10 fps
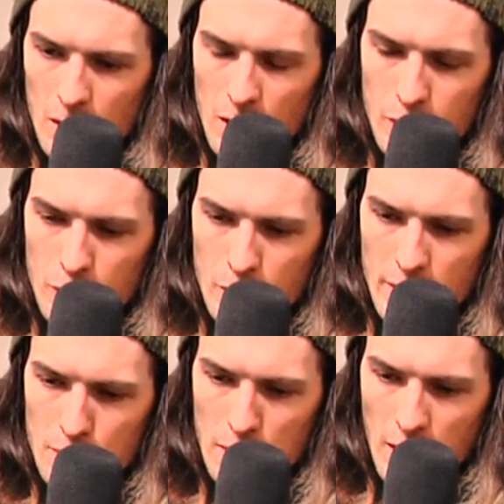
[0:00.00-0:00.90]
if you've
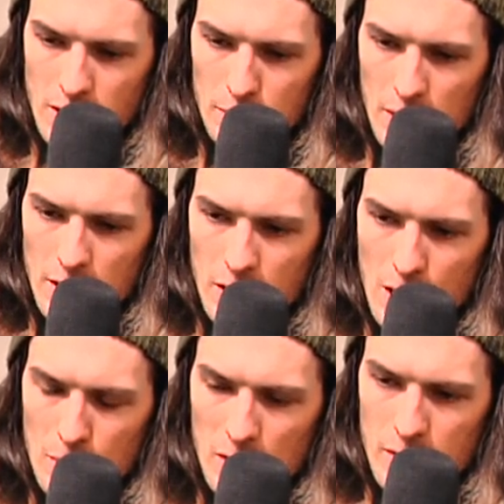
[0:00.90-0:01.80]
ridden the box jump line, you
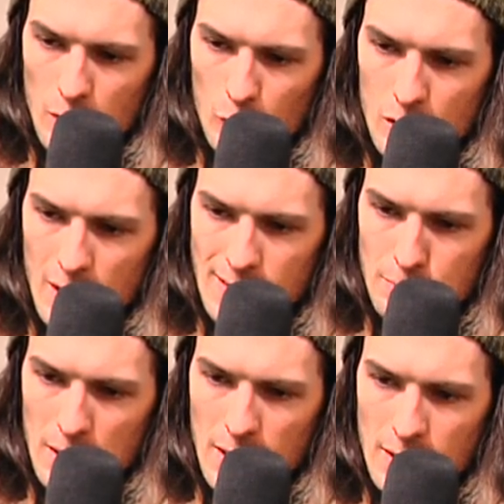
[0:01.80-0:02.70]
come off the old cranks
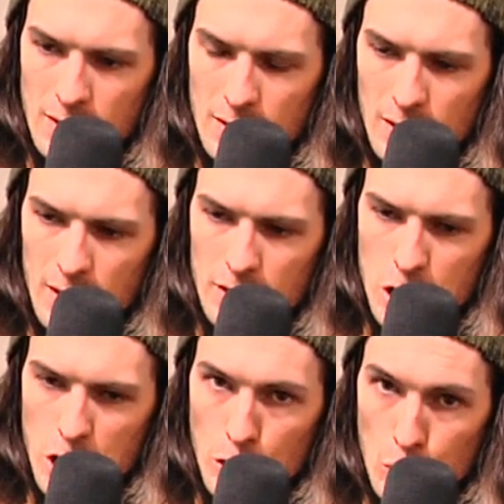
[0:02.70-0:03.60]
box, you hit the
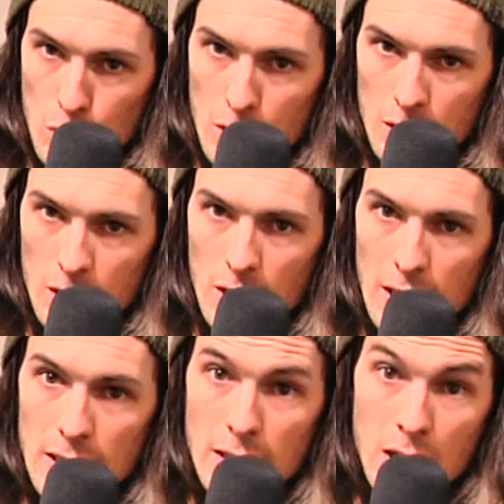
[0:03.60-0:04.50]
cheater wall,
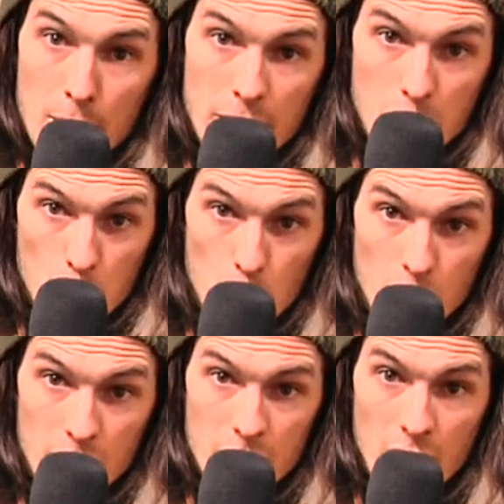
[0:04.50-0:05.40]
and then you come at the
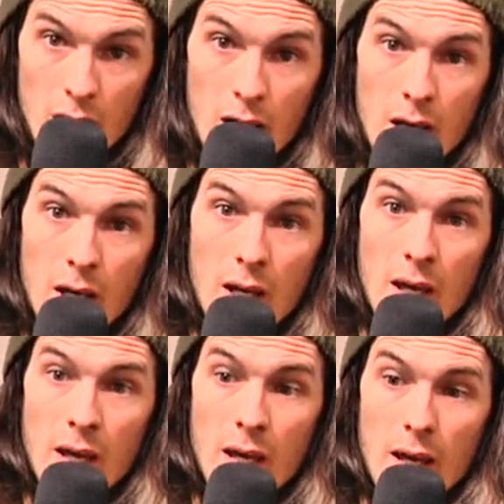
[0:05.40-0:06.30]
rollers.
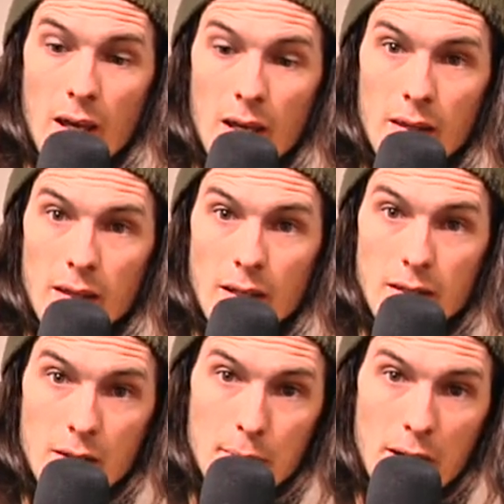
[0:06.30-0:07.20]
And the
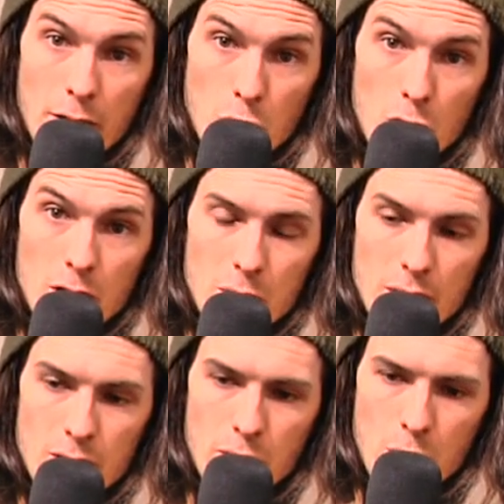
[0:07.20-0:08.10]
idea behind the rollers
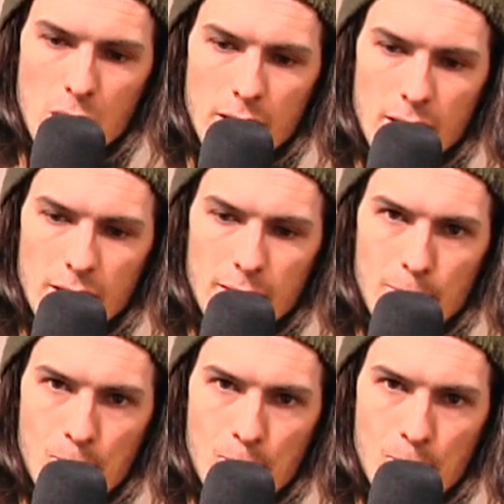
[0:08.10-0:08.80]
was we wanted